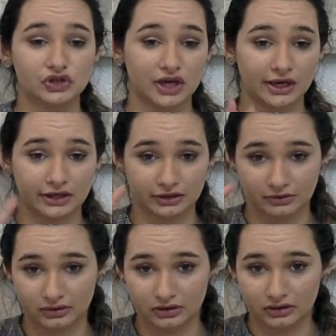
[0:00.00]
I
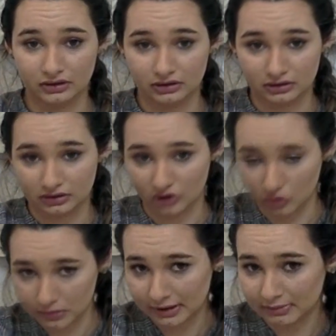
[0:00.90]
can
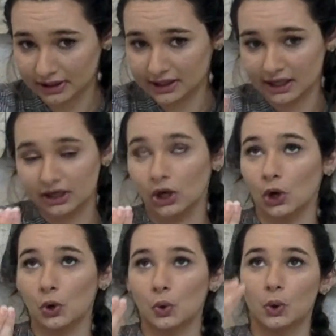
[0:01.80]
go in my mind and I can
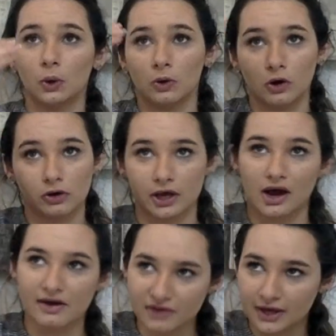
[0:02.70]
go, okay,
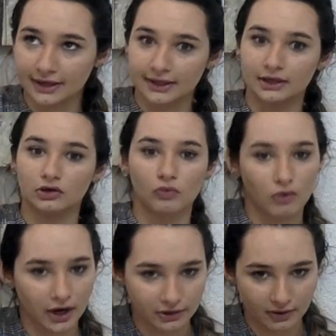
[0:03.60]
I have a headache.
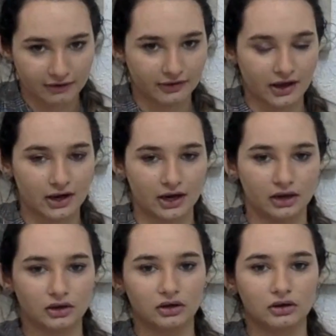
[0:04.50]
Why do I have a
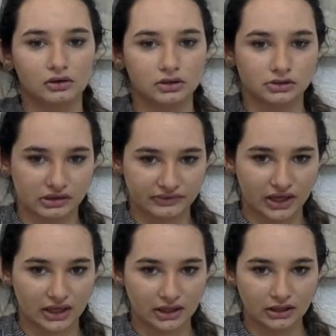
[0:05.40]
headache? Do I have a
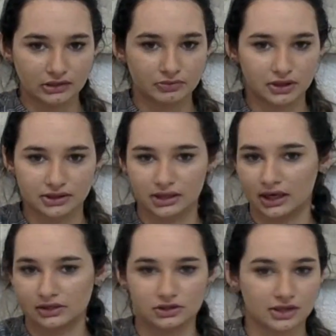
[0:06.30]
headache because
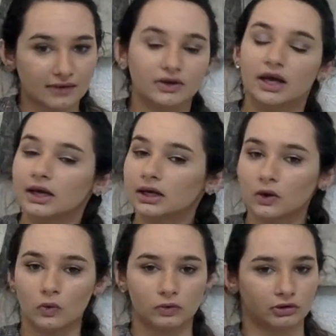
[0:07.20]
I just have a headache,
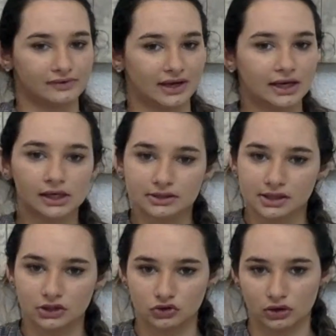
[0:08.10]
or do I have a headache because I
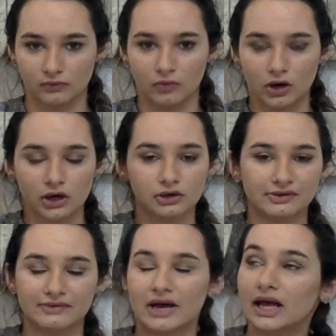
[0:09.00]
didn't drink enough water? Do
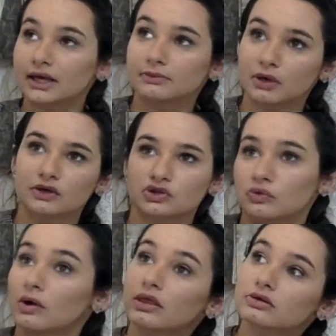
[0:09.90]
I have a headache because the
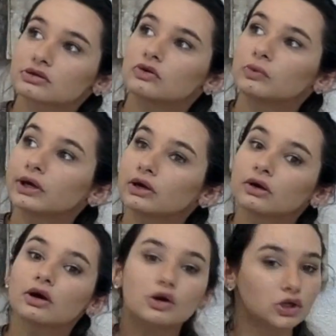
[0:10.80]
weather's all
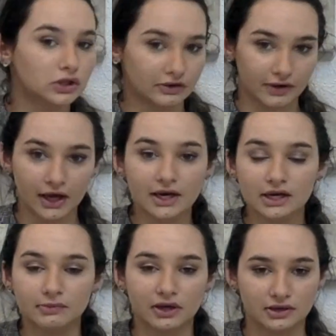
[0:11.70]
weird? Do I have a
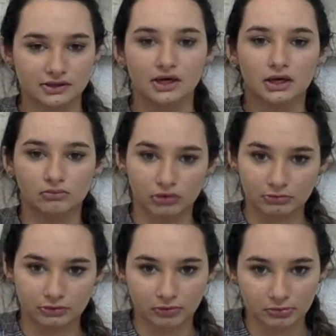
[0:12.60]
headache because blah
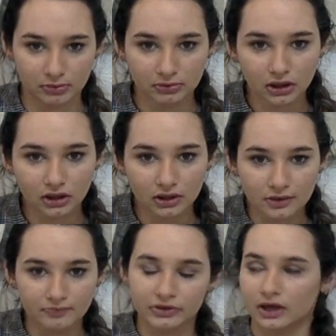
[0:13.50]
blah blah blah blah?
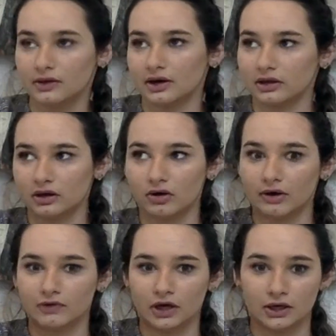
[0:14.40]
And then I think, oh, I
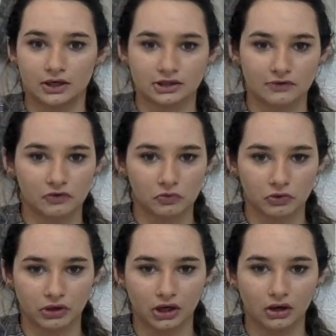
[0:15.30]
have a headache because I have corona.